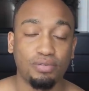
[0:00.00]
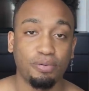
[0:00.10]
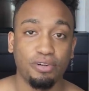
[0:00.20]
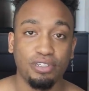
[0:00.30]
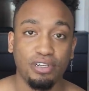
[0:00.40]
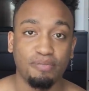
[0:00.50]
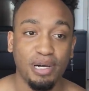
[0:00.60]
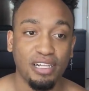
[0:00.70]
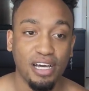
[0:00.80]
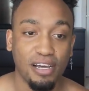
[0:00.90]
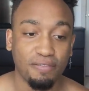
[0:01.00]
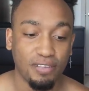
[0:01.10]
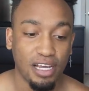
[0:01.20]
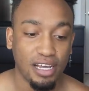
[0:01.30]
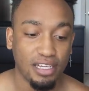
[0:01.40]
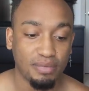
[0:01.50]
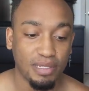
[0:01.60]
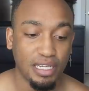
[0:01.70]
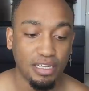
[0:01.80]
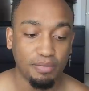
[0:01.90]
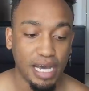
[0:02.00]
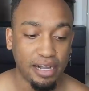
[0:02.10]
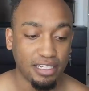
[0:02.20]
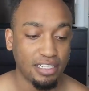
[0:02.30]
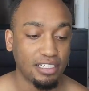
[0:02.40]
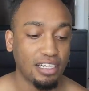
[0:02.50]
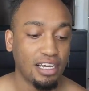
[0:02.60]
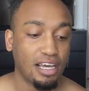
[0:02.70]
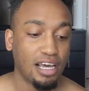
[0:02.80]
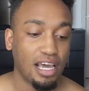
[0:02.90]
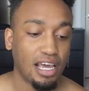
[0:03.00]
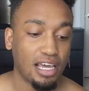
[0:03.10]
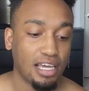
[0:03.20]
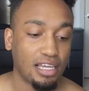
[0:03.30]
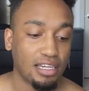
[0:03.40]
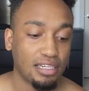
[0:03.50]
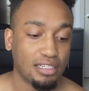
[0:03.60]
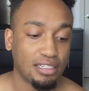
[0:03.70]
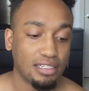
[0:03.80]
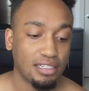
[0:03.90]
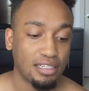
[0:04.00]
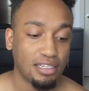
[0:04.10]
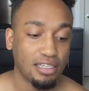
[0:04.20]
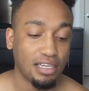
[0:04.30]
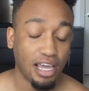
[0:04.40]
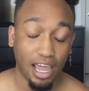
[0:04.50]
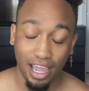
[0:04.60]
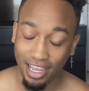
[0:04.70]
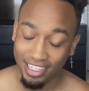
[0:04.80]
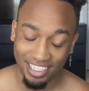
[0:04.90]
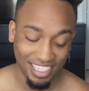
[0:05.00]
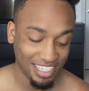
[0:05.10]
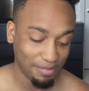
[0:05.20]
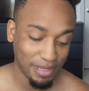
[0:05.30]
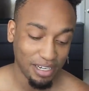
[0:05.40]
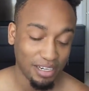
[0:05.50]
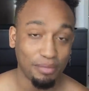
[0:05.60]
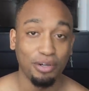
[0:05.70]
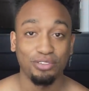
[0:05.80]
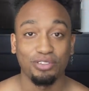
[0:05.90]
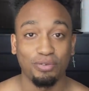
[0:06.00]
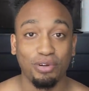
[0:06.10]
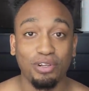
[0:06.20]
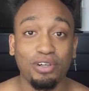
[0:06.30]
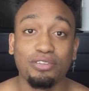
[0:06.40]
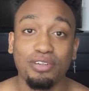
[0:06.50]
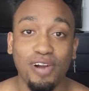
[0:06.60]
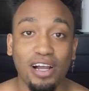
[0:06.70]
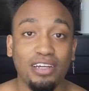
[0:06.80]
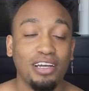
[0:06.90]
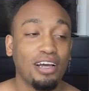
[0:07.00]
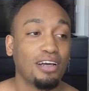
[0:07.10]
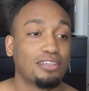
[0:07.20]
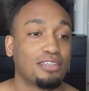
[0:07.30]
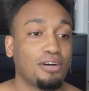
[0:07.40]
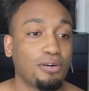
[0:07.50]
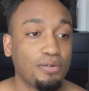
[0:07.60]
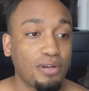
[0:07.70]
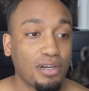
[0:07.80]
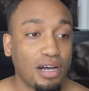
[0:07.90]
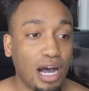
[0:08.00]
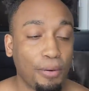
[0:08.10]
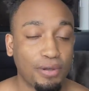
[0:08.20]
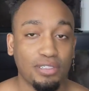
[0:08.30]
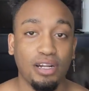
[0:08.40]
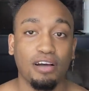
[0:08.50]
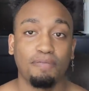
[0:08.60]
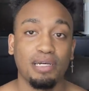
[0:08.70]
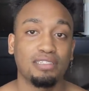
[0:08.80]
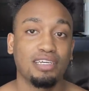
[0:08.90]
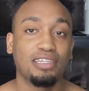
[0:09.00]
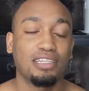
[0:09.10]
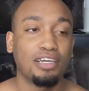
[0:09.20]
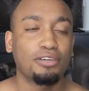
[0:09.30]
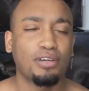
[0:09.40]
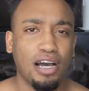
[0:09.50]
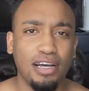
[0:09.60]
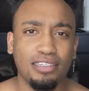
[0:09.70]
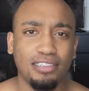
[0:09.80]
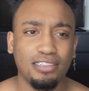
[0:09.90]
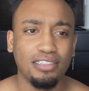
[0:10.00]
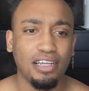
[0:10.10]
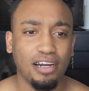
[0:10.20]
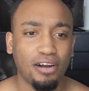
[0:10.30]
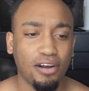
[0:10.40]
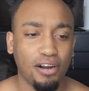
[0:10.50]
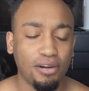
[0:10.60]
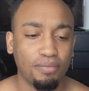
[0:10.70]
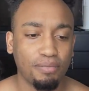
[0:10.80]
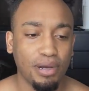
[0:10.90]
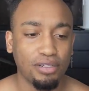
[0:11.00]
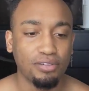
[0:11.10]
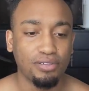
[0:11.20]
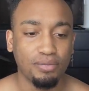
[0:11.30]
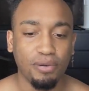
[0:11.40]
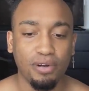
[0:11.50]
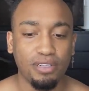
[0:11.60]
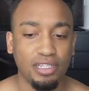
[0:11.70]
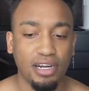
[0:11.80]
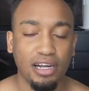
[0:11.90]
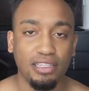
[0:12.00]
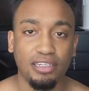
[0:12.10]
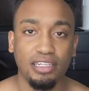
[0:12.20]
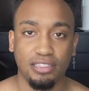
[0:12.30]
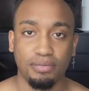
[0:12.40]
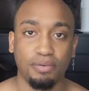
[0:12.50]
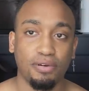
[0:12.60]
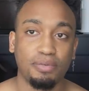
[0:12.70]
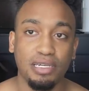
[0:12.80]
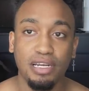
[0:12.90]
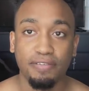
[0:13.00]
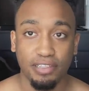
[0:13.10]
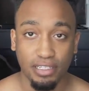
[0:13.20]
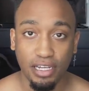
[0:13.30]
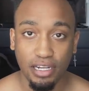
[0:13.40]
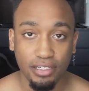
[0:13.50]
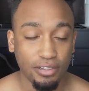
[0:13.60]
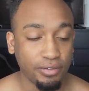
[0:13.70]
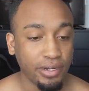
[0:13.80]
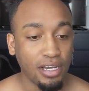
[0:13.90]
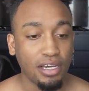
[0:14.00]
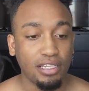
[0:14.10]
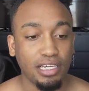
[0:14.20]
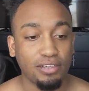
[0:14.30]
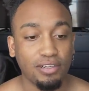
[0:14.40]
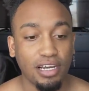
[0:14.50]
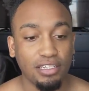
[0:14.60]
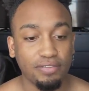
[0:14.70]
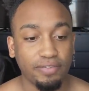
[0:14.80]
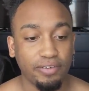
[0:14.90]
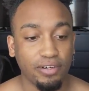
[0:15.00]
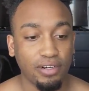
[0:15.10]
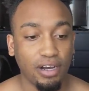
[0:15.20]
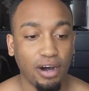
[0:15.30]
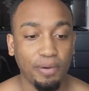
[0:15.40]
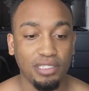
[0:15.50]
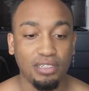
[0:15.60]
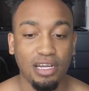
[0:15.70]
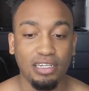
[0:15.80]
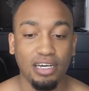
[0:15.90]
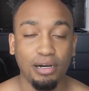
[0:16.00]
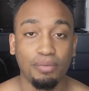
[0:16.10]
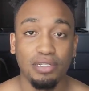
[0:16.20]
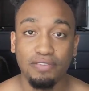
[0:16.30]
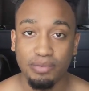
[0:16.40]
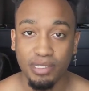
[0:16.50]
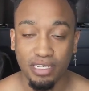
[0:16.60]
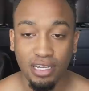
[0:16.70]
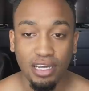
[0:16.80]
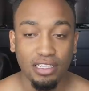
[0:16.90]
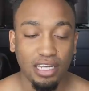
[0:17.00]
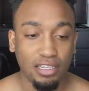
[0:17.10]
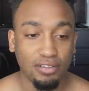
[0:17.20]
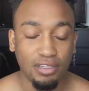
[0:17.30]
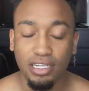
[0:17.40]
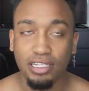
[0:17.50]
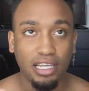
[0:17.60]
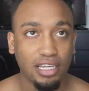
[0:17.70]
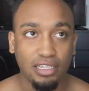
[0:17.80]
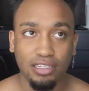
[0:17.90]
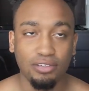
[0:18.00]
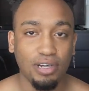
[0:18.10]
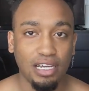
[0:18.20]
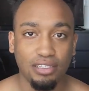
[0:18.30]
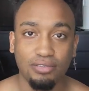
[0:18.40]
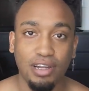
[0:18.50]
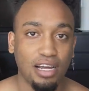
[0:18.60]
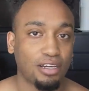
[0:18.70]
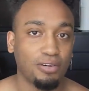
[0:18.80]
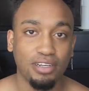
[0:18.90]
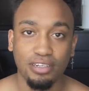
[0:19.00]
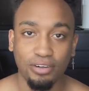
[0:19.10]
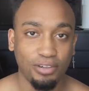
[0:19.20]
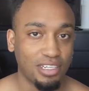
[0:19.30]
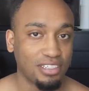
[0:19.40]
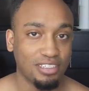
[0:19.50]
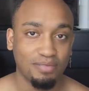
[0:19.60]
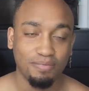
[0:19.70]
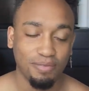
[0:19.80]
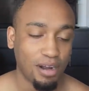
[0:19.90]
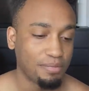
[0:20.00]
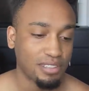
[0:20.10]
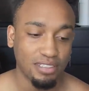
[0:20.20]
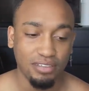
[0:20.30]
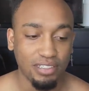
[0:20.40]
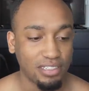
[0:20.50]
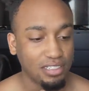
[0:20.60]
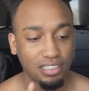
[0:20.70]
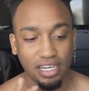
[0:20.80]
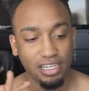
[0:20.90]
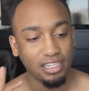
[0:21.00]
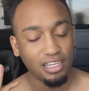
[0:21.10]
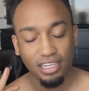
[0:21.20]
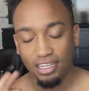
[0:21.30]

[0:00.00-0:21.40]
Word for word: portion of my life that has been impacted, and it's just been an emotional roller coaster ride. So I want to start off by saying thank you guys that are my true supporters that are out there that support me in everything that I do. Thank you guys for always trying to uplift me. Thank you. And like, you guys do not go unnoticed. Promise you that